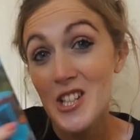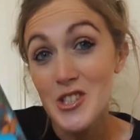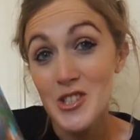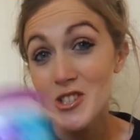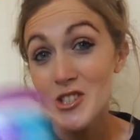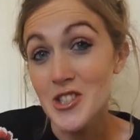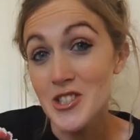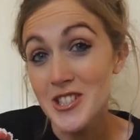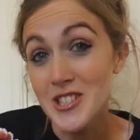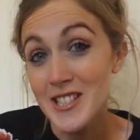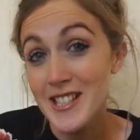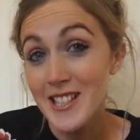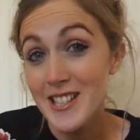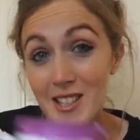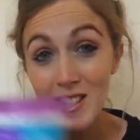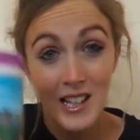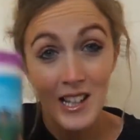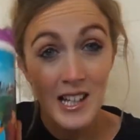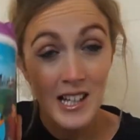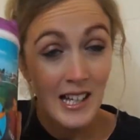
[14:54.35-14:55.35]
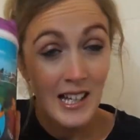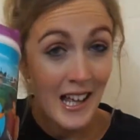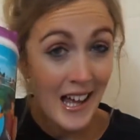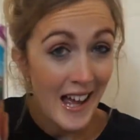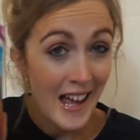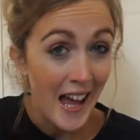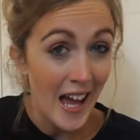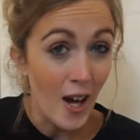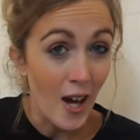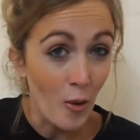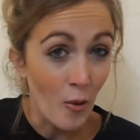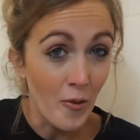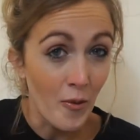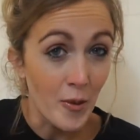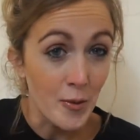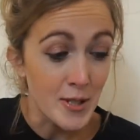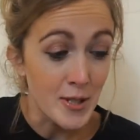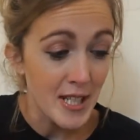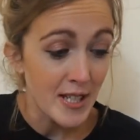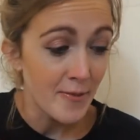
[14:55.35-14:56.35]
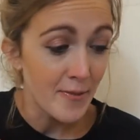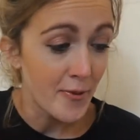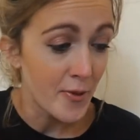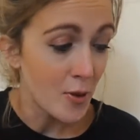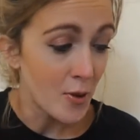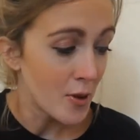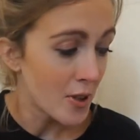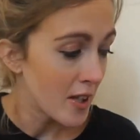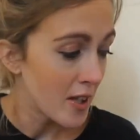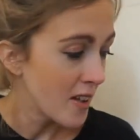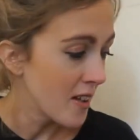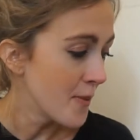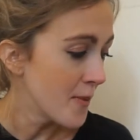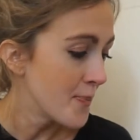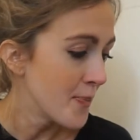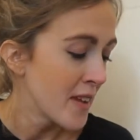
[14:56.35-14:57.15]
Just a little helpful tip for you.